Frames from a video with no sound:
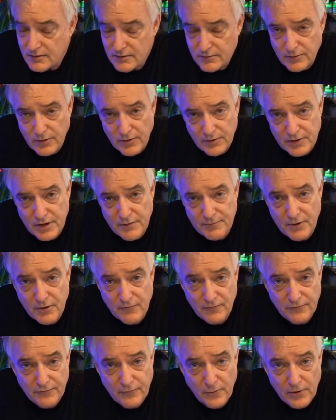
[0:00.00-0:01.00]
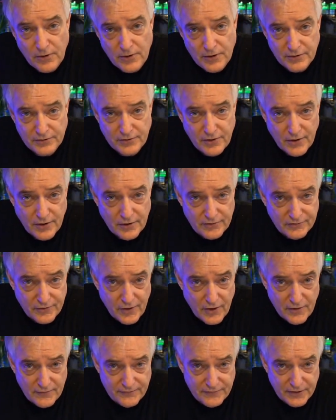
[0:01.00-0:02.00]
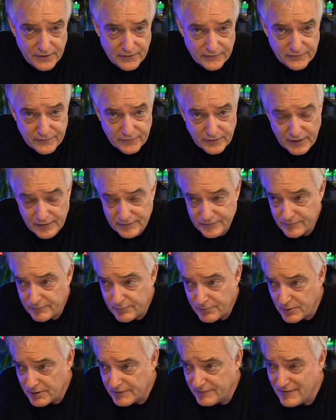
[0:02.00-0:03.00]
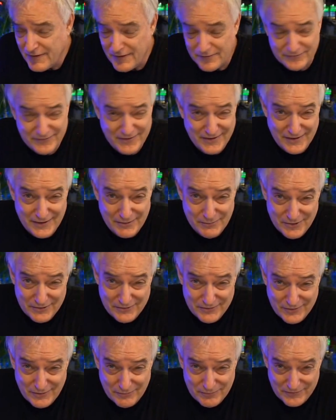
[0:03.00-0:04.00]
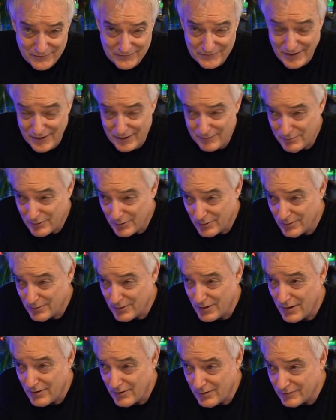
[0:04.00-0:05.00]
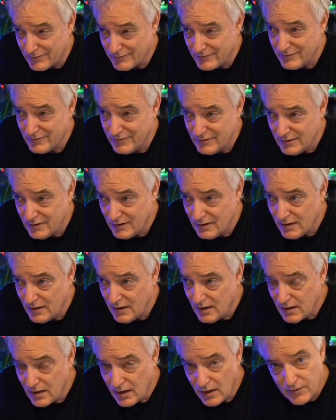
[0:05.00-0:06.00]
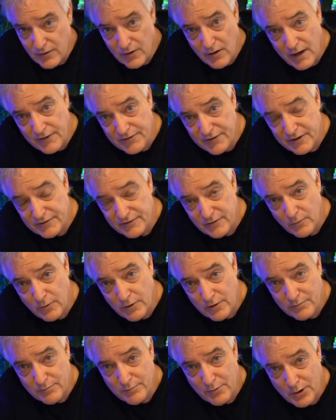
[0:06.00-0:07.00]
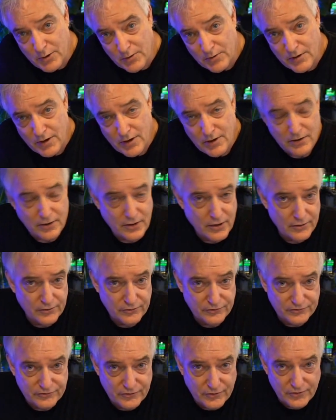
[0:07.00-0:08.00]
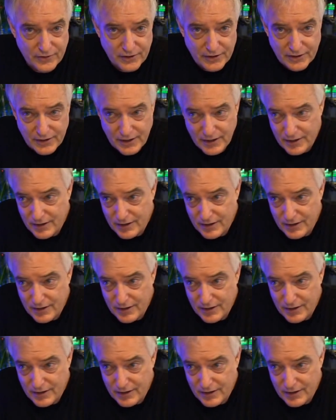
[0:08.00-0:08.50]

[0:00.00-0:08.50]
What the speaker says: rolled up over 400 yards of offense against a pretty tough team, Mississippi State Bulldogs. Although I think the word bulldog goes to the